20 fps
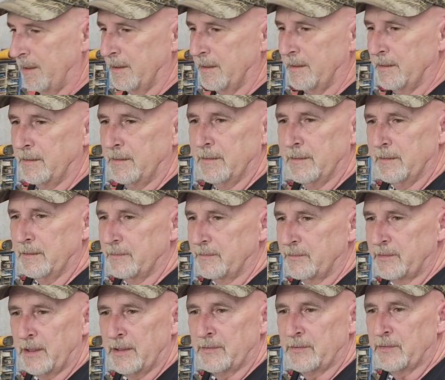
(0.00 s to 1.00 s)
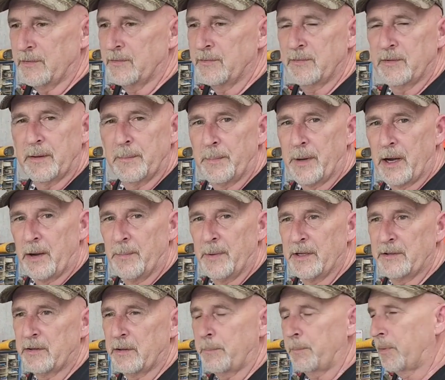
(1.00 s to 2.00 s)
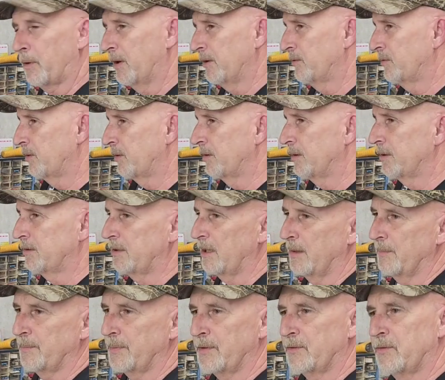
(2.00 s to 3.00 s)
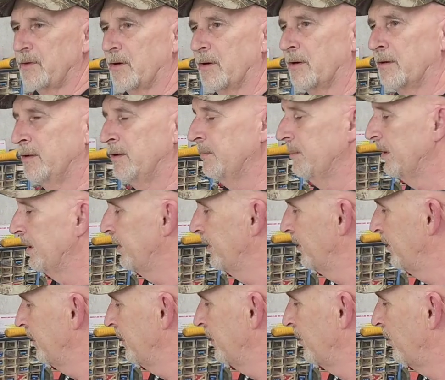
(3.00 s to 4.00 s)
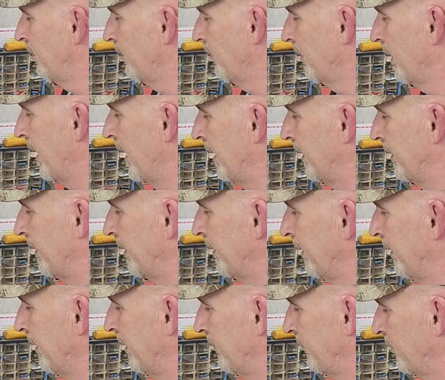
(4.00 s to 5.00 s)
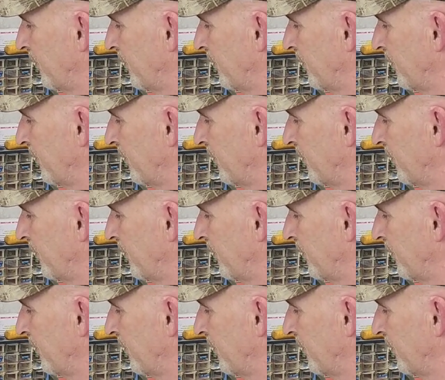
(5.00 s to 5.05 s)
and senses the barometric pressure and the temperature and humidity and all that, and it